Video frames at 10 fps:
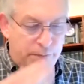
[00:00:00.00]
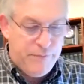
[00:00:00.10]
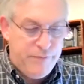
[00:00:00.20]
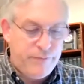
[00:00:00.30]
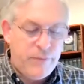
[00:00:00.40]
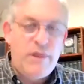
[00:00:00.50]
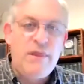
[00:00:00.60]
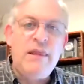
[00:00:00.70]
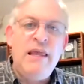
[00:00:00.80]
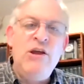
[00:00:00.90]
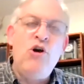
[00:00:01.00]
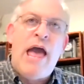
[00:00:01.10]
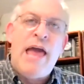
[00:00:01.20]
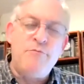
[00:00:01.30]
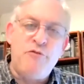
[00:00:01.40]

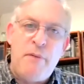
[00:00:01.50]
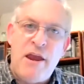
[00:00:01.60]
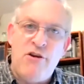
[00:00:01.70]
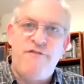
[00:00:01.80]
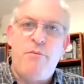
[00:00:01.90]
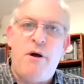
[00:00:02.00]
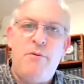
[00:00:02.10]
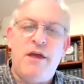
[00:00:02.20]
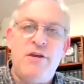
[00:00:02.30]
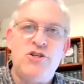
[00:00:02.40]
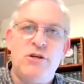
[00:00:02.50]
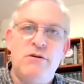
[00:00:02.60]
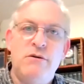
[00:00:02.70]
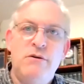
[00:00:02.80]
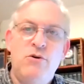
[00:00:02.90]
and prepared for
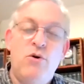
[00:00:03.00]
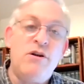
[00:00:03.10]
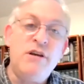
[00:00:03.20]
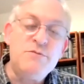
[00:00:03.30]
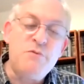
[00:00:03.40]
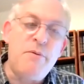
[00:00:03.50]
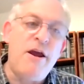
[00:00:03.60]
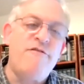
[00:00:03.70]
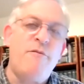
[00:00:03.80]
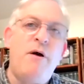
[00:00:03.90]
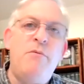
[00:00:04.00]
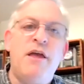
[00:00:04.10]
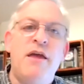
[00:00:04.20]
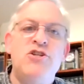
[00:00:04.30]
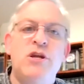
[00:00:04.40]
publication or at least prepared for
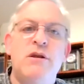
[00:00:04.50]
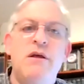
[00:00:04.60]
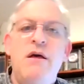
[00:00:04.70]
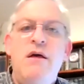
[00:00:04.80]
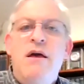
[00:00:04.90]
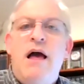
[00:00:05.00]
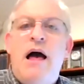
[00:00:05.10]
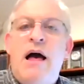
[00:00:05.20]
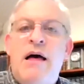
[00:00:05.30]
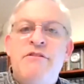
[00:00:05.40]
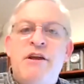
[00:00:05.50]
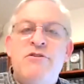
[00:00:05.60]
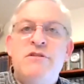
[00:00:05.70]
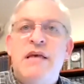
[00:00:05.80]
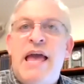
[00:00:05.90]
publication. Uh,
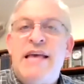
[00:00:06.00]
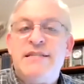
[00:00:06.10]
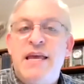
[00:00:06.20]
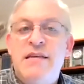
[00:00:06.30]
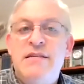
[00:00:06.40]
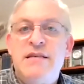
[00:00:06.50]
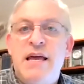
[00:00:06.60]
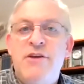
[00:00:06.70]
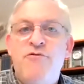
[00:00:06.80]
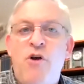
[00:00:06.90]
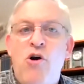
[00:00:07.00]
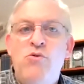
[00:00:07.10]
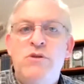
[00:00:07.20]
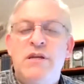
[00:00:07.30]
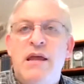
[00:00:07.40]
there's essays that he
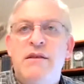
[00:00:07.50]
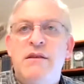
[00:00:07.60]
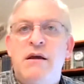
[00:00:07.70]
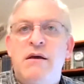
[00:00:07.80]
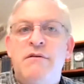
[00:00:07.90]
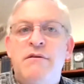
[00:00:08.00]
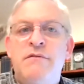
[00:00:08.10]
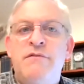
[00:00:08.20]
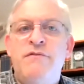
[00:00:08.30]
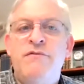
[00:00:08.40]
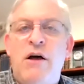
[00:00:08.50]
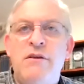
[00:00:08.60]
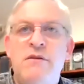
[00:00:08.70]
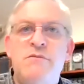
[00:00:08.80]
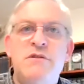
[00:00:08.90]
wrote, and then uh,
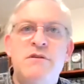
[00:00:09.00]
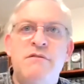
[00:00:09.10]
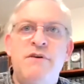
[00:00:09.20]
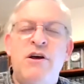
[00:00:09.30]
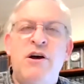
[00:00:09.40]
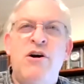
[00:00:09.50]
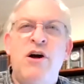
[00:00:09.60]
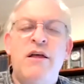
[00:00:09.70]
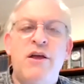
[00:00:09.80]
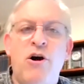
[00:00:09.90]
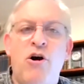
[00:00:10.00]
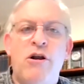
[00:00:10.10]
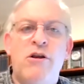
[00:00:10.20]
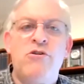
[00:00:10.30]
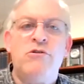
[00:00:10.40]
volumes of uh, halachic
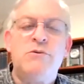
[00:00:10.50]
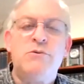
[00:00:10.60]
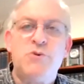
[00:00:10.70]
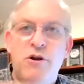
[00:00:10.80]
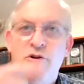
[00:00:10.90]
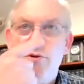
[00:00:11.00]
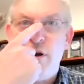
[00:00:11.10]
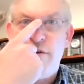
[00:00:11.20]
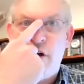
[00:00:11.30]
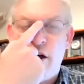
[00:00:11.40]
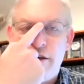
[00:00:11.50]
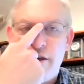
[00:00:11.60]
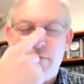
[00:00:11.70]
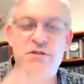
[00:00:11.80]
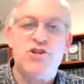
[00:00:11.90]
articles, which were included in
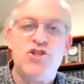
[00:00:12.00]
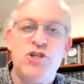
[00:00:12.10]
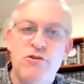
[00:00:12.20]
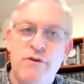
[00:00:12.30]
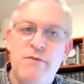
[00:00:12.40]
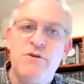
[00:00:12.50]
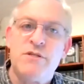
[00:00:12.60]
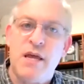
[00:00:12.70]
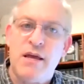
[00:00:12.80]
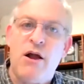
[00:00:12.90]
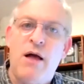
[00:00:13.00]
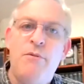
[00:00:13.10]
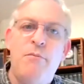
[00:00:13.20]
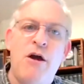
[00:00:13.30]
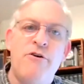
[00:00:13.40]
volumes. The Shiurim was Echer
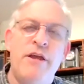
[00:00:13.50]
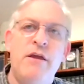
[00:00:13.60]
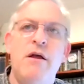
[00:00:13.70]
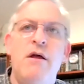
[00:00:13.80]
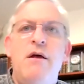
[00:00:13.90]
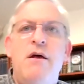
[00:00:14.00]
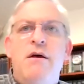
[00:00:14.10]
Abamari,